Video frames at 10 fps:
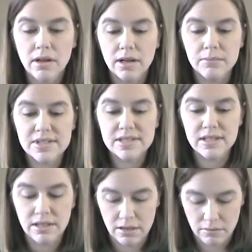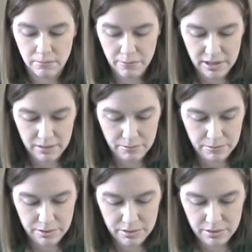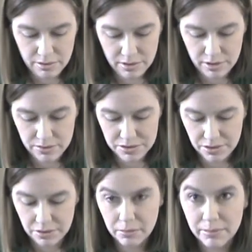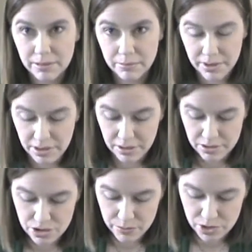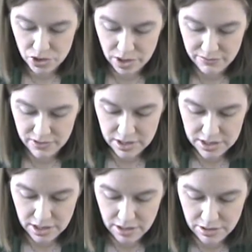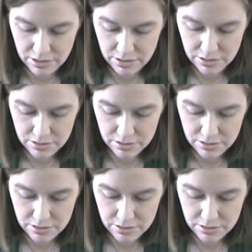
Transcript: I'm seeing a bump, and there's a little bump here. Should we try to fit it together?